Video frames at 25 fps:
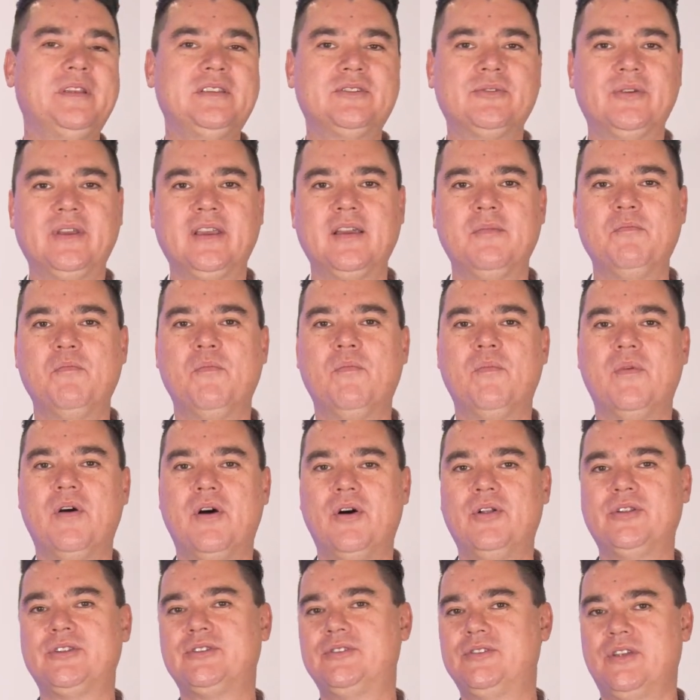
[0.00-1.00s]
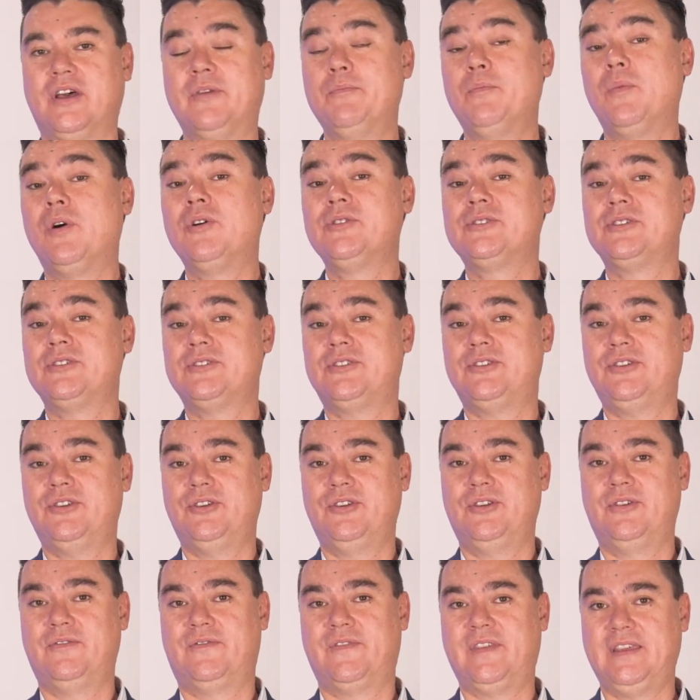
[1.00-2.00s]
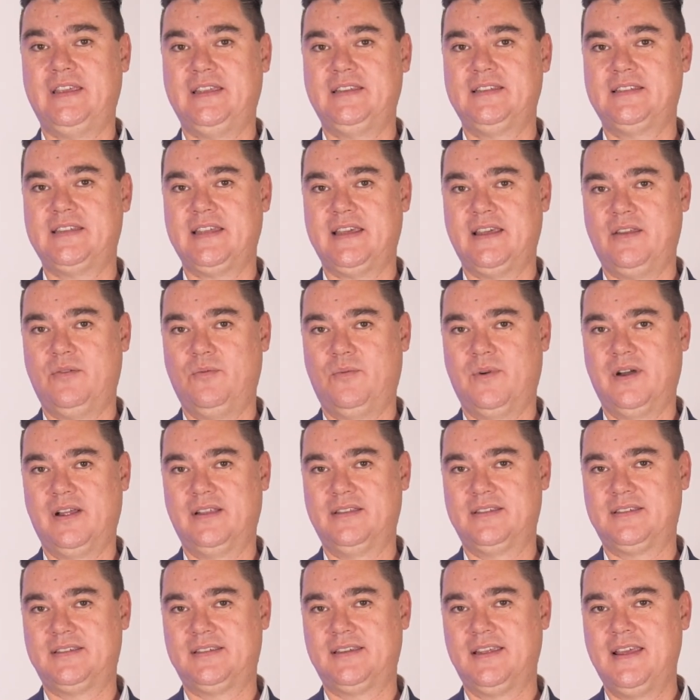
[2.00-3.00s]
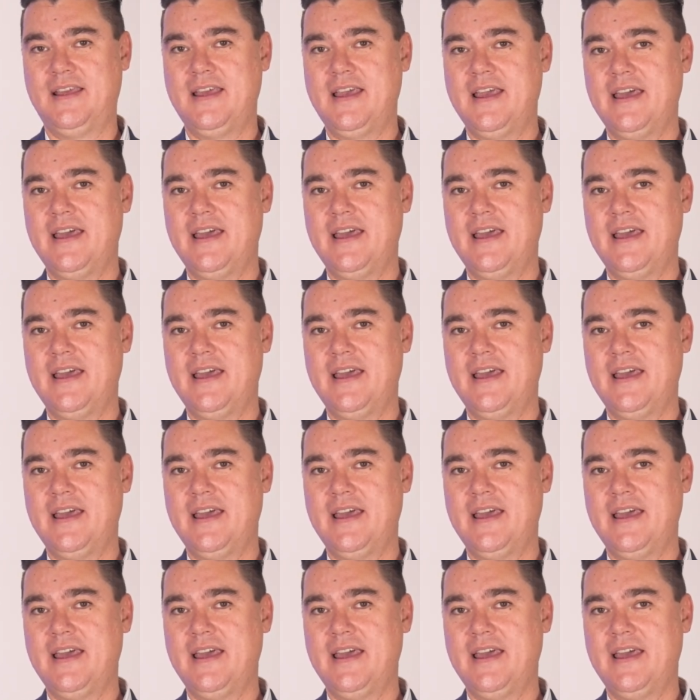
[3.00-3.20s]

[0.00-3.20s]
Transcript: be doing a multitude of things at once.